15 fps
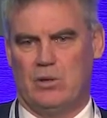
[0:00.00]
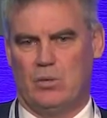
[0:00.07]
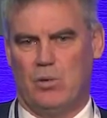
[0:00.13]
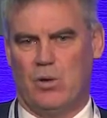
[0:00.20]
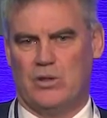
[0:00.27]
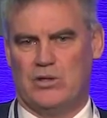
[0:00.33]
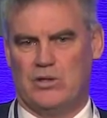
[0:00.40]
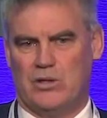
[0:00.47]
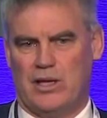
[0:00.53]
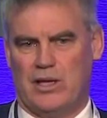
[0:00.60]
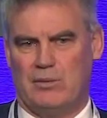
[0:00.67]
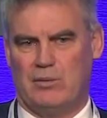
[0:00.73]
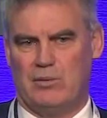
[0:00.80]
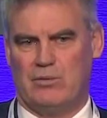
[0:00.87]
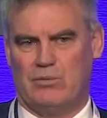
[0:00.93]
what
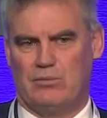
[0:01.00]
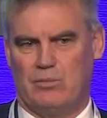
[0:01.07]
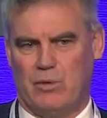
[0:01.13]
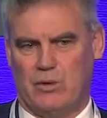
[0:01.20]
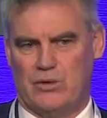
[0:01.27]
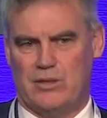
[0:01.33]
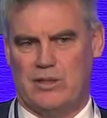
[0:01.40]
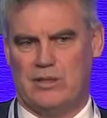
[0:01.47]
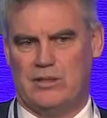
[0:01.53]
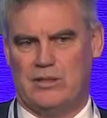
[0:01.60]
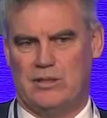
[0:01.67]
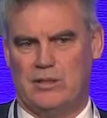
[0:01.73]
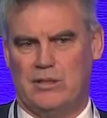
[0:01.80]
they wanted